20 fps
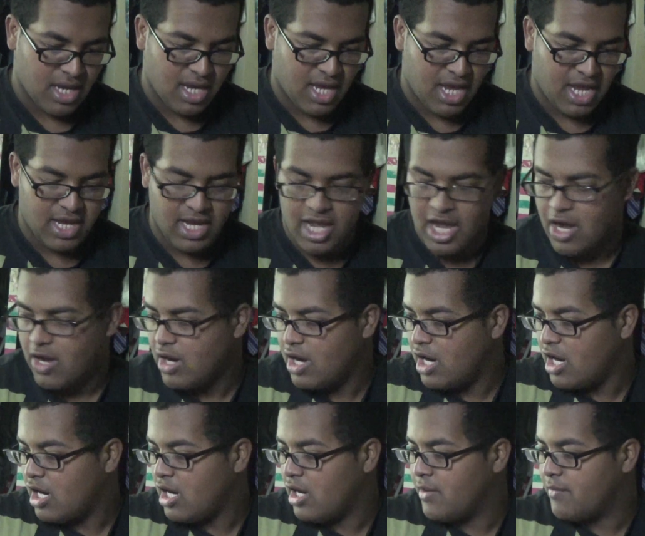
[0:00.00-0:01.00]
And
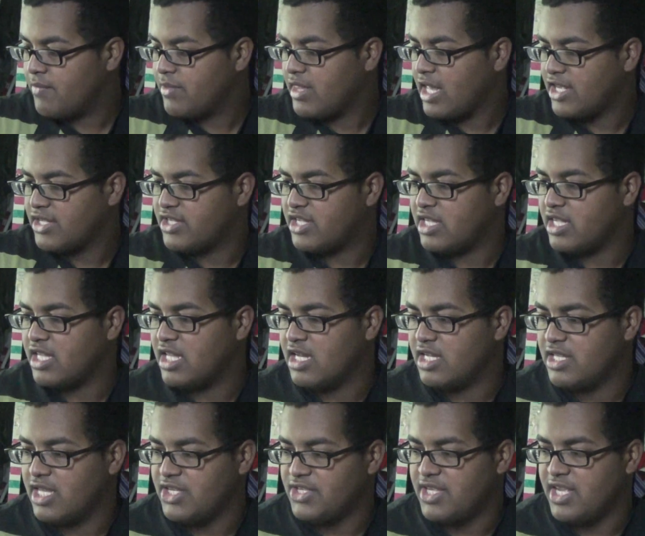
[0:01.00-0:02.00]
now, that's
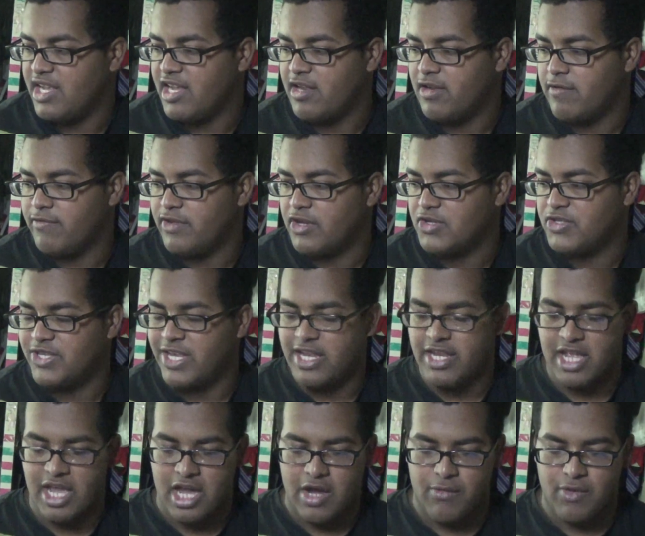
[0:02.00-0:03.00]
the end of this scene.
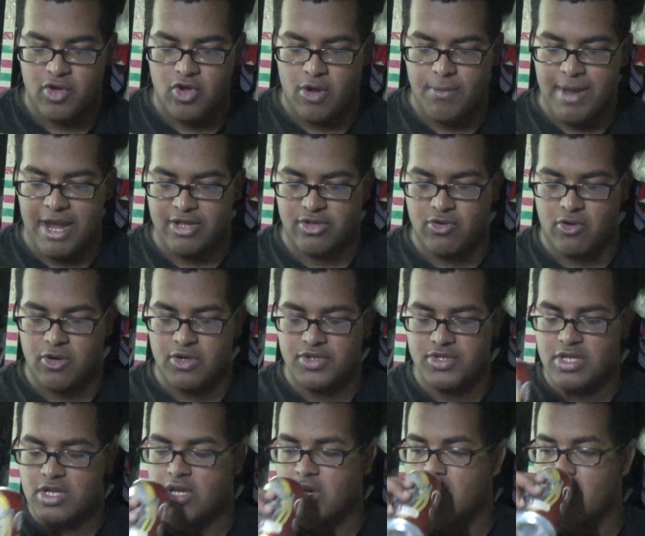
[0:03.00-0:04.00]
Now we go back towards